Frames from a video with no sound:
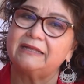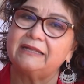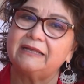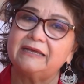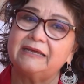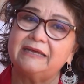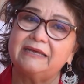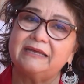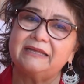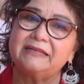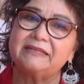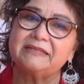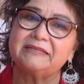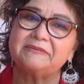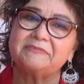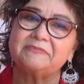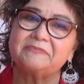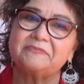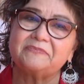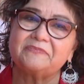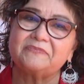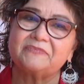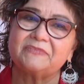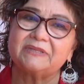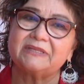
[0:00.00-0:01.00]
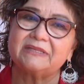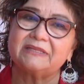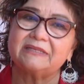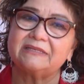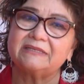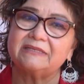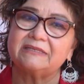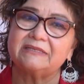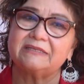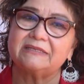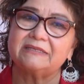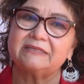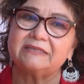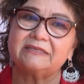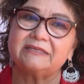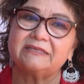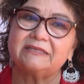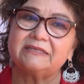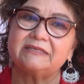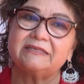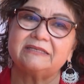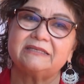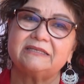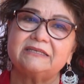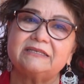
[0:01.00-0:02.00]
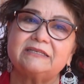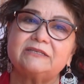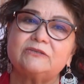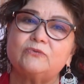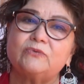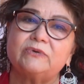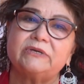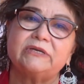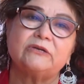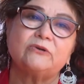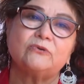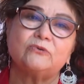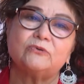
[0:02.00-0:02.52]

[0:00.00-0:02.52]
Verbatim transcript: And since this week,